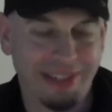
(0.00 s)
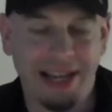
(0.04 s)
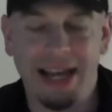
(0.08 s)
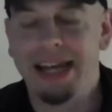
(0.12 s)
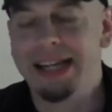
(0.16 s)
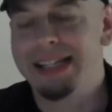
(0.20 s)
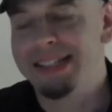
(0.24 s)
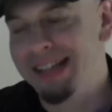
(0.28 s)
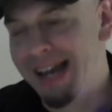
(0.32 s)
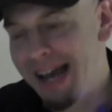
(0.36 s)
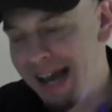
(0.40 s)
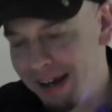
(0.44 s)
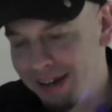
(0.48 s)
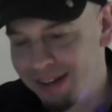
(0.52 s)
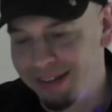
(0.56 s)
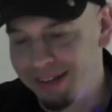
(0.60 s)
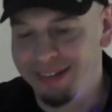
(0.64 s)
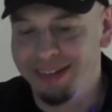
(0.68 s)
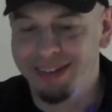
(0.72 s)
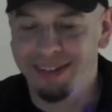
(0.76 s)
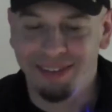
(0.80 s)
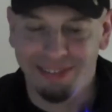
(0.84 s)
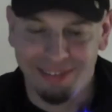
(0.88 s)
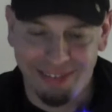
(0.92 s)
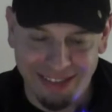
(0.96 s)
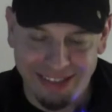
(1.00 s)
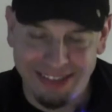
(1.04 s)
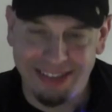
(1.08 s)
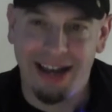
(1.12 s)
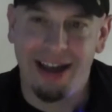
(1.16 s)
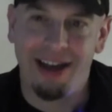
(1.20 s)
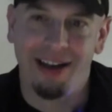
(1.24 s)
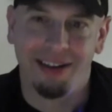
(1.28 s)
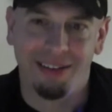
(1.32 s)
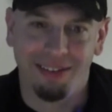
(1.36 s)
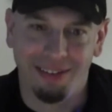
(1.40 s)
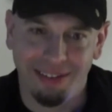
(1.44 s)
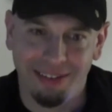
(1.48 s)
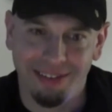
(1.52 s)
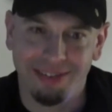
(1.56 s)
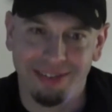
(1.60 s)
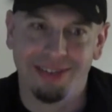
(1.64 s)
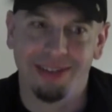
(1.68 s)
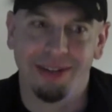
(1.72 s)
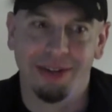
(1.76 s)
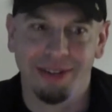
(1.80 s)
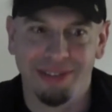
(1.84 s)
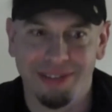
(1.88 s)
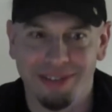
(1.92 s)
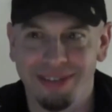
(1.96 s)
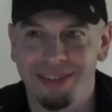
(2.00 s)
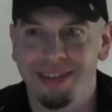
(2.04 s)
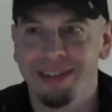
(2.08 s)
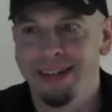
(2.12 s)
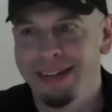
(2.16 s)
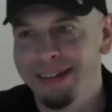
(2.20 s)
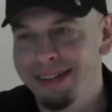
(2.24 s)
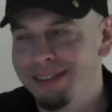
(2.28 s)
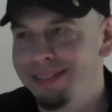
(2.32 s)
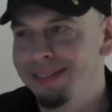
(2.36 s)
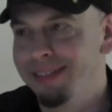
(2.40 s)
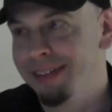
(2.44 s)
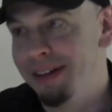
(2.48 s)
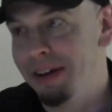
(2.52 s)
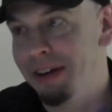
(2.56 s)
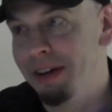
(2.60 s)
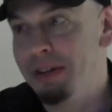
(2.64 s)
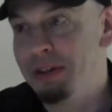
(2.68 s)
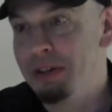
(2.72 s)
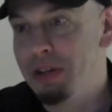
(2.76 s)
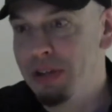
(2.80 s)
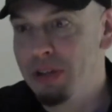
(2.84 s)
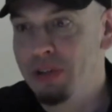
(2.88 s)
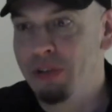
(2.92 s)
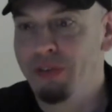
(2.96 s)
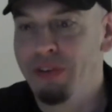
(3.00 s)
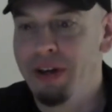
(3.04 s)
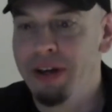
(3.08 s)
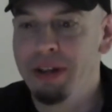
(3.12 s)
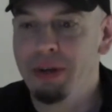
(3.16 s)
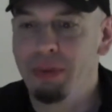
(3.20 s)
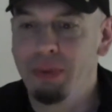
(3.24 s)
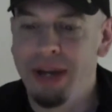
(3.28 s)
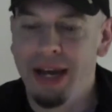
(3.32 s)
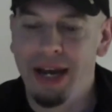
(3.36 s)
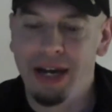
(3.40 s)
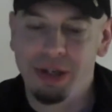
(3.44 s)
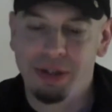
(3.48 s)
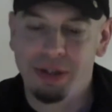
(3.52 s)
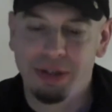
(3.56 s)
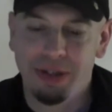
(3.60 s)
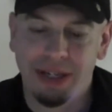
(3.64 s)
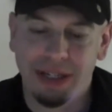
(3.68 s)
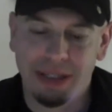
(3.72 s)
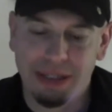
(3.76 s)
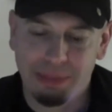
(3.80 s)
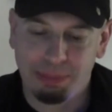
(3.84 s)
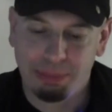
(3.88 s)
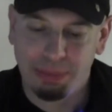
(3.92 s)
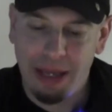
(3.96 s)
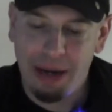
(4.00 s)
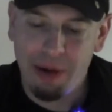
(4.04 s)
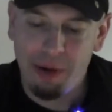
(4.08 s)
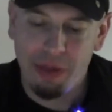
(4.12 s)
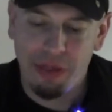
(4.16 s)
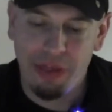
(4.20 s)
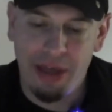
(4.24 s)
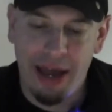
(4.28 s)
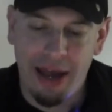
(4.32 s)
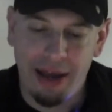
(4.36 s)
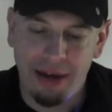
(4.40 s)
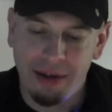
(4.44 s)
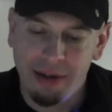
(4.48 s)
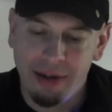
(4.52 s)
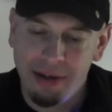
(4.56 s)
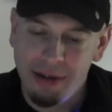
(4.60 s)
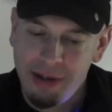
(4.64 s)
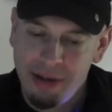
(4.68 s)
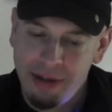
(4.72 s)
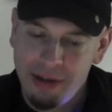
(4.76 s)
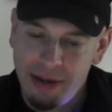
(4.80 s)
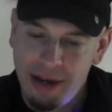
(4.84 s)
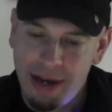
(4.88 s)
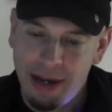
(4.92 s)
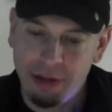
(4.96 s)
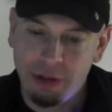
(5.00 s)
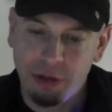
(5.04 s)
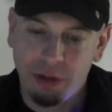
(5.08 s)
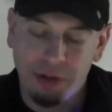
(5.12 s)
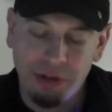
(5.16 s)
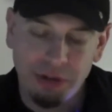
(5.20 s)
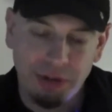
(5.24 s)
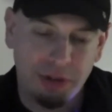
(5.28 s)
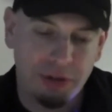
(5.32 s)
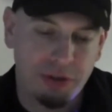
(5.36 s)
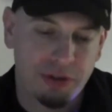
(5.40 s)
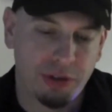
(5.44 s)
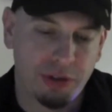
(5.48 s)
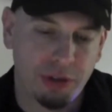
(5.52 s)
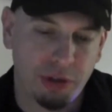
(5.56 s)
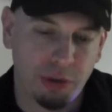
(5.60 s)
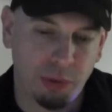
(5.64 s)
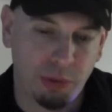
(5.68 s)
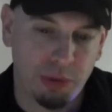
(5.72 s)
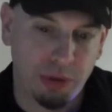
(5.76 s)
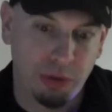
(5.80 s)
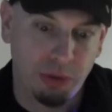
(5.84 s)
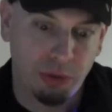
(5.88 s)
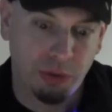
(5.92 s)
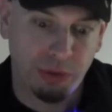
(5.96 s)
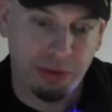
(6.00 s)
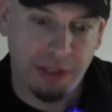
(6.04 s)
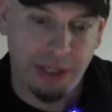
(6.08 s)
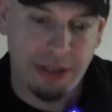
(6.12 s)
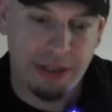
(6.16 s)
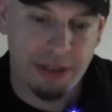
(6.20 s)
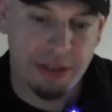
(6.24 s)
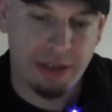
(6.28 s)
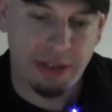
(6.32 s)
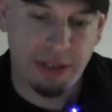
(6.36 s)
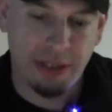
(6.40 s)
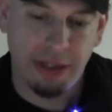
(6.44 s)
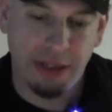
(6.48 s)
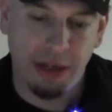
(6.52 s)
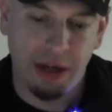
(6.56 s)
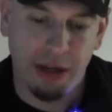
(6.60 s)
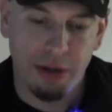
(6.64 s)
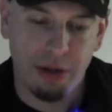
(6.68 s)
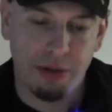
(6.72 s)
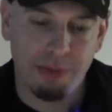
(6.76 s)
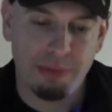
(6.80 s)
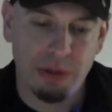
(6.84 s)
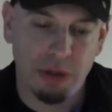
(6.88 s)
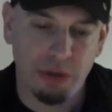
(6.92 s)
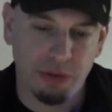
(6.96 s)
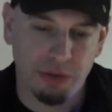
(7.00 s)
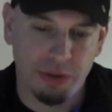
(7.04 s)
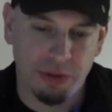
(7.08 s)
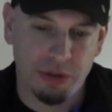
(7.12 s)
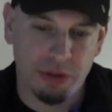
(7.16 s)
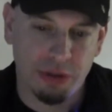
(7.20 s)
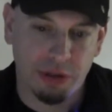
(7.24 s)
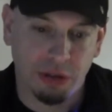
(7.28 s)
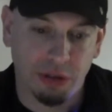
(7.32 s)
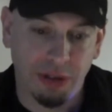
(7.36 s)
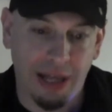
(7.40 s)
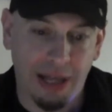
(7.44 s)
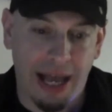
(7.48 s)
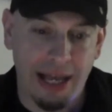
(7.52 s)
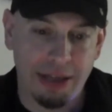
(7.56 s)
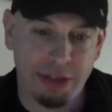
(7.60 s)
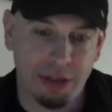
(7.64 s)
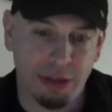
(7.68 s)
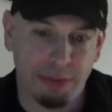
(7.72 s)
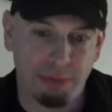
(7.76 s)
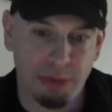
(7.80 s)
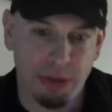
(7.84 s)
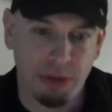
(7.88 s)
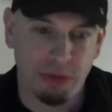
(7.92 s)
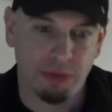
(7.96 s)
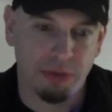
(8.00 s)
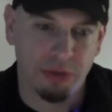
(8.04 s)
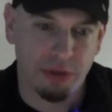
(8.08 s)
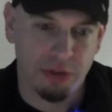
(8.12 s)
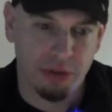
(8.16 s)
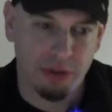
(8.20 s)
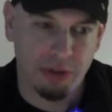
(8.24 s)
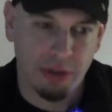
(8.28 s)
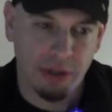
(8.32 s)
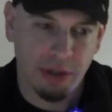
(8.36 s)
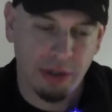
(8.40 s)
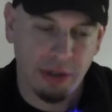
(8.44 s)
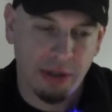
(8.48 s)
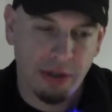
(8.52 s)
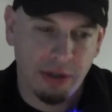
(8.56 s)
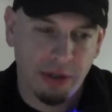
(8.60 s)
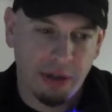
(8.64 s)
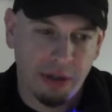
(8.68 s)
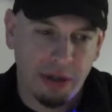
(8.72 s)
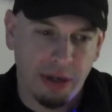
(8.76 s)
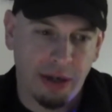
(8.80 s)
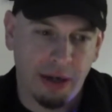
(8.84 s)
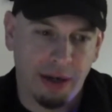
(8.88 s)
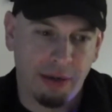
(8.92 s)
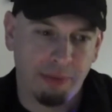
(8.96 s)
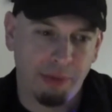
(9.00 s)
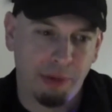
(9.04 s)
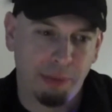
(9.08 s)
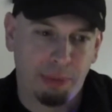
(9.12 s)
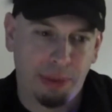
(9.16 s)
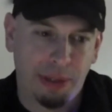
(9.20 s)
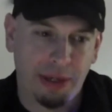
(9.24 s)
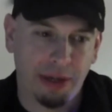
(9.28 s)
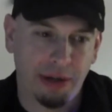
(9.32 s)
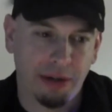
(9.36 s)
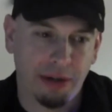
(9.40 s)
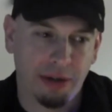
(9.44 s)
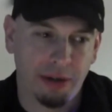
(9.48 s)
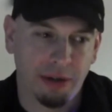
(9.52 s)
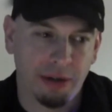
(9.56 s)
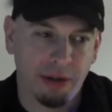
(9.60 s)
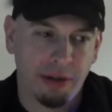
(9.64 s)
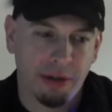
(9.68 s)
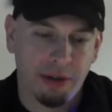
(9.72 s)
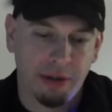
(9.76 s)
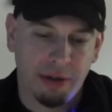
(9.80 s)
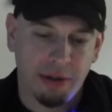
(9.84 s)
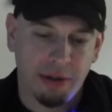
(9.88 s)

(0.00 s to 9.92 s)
Yeah, exactly. So it's fun that we actually get to play with that. And you also, you will get to see other mutants, classic mutants appear.